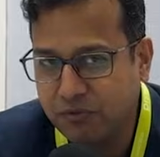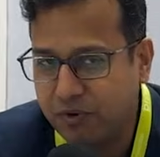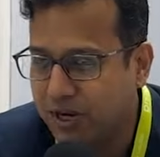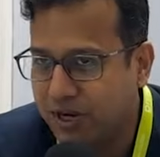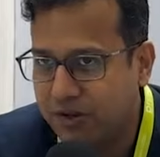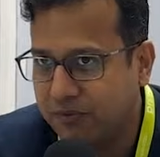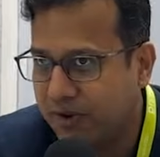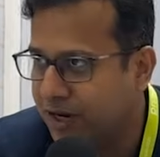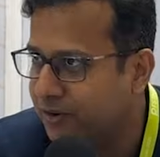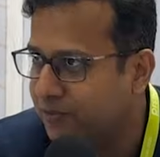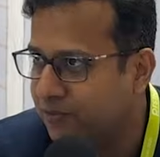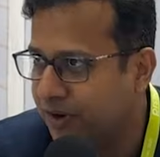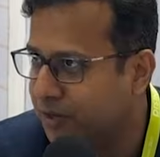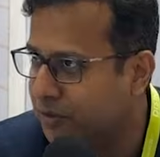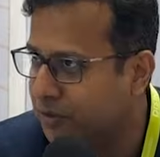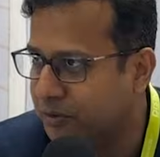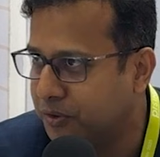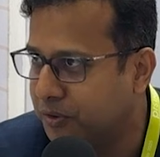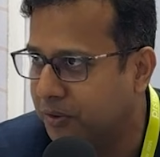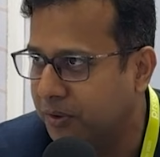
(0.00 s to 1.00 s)
only one way
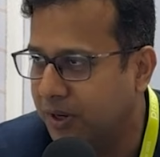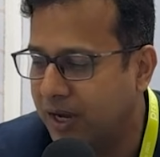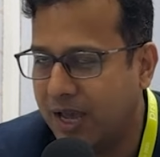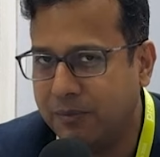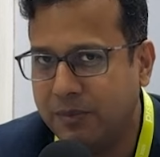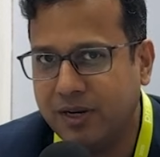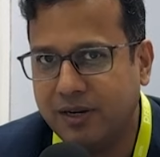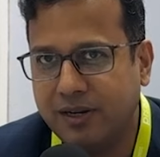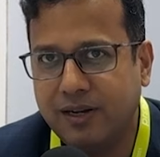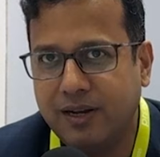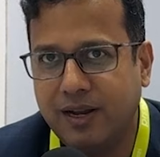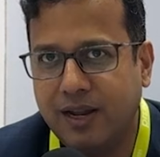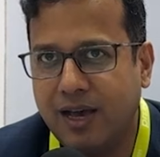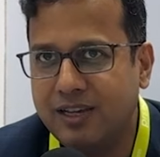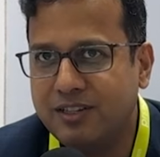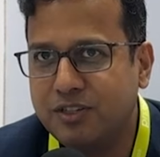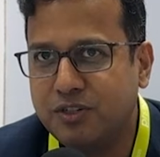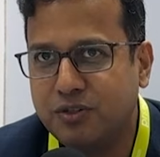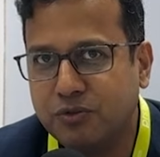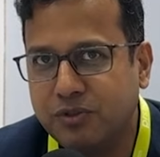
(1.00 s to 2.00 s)
to go. I mean, in
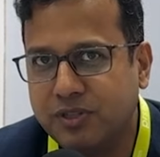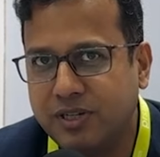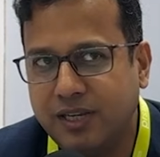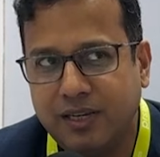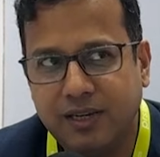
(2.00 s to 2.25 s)
last two, three